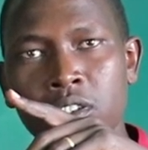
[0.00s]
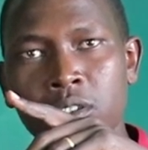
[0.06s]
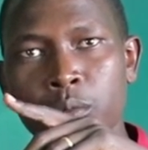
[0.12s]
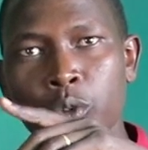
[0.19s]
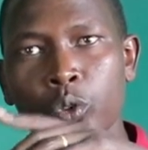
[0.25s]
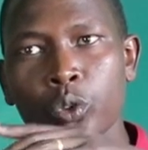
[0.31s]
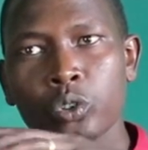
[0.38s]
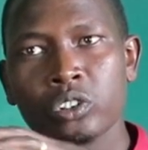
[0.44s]

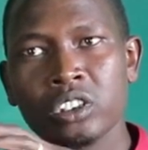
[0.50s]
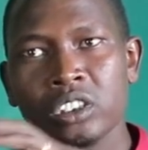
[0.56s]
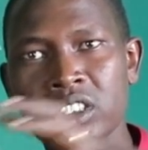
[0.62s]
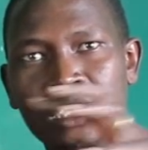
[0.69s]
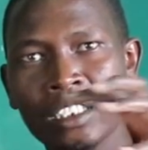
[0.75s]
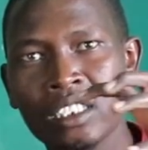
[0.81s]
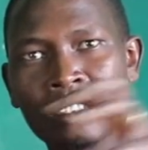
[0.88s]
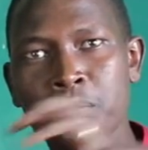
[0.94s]
Because
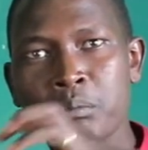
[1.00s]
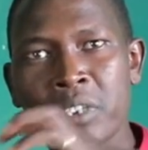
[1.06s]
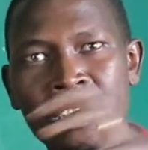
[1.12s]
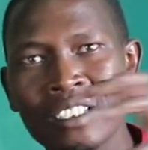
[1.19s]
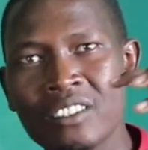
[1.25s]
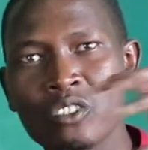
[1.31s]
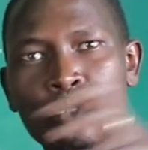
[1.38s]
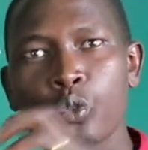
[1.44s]

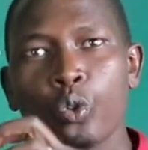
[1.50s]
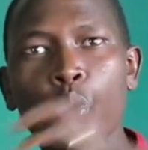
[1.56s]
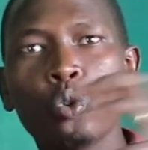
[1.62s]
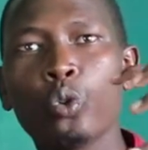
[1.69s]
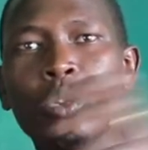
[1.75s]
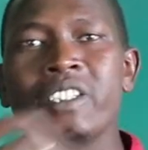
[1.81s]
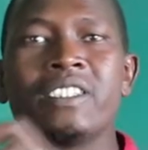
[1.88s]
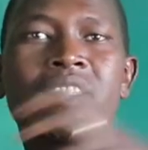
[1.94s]
it's so
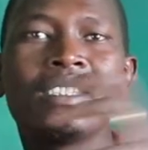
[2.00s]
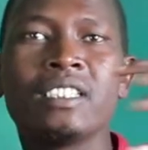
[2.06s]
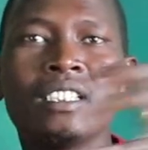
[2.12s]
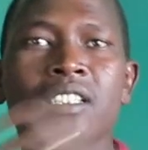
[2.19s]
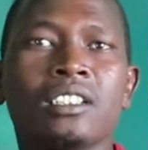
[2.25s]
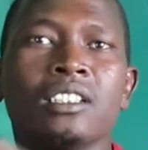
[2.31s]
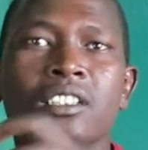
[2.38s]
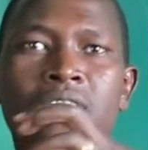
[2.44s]
noisy
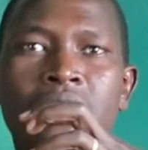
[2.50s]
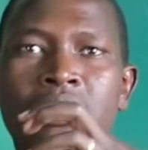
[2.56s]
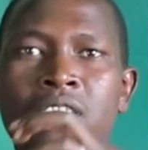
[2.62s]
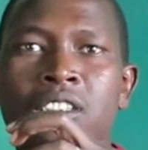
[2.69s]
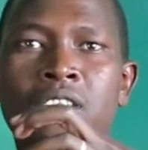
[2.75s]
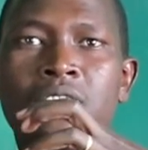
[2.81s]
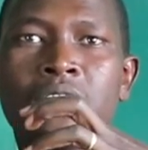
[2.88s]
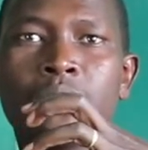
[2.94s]

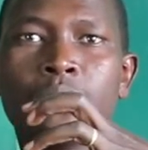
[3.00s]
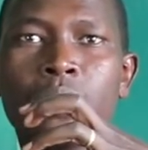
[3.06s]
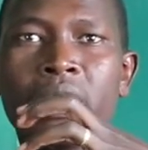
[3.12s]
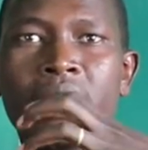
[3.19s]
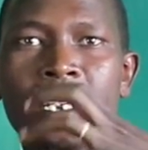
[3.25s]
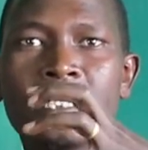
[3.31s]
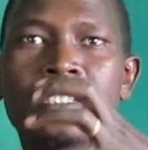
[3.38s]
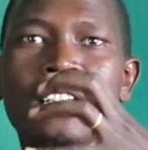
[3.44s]
to
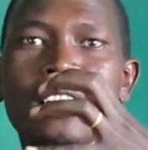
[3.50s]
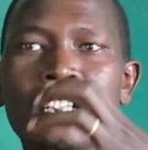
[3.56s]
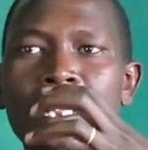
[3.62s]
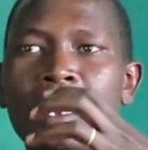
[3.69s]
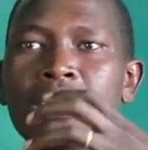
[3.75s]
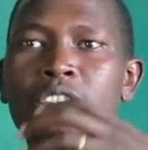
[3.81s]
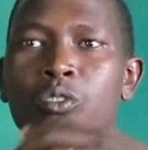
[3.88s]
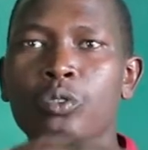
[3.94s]
an extent
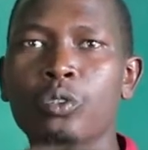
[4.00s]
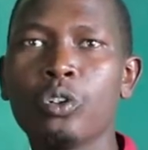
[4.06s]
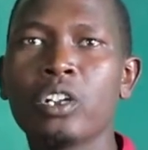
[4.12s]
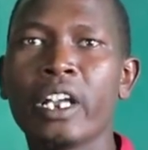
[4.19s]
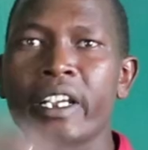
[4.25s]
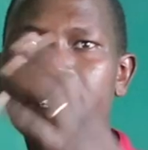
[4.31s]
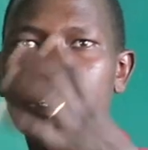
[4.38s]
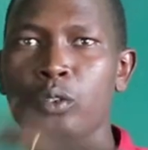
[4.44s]
that you don't
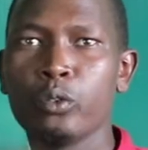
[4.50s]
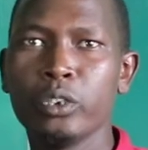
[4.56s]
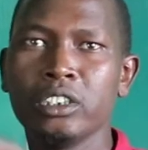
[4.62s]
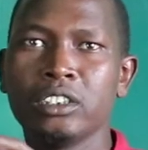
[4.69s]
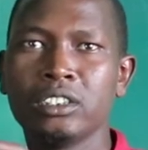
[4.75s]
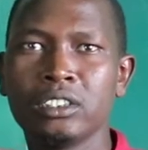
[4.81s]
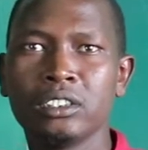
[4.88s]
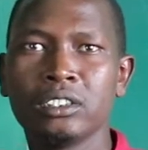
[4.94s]
like the
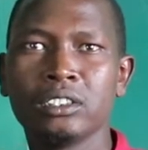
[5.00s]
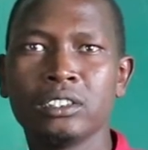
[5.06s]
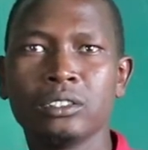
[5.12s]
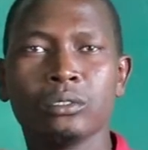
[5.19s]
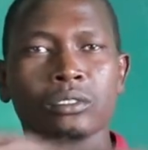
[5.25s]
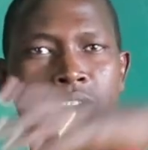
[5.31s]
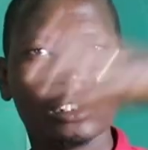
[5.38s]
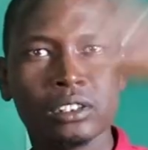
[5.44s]
noise.
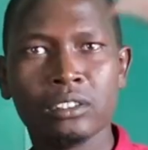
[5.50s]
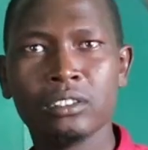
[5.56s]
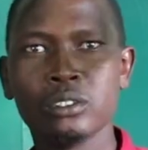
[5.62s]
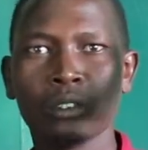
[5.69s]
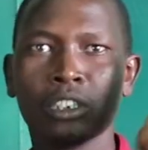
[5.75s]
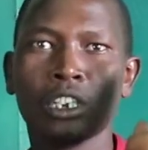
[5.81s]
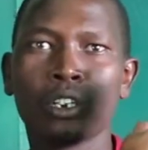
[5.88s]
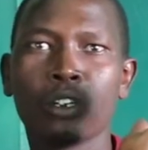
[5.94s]

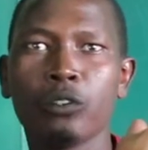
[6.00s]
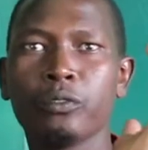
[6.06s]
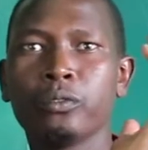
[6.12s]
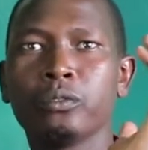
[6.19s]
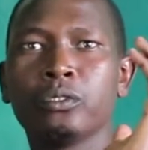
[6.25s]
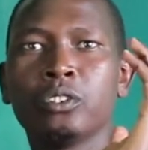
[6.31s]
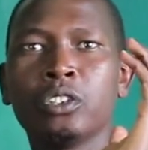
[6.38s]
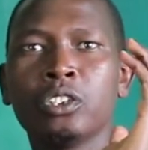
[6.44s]
You get
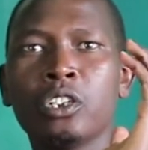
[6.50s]
off.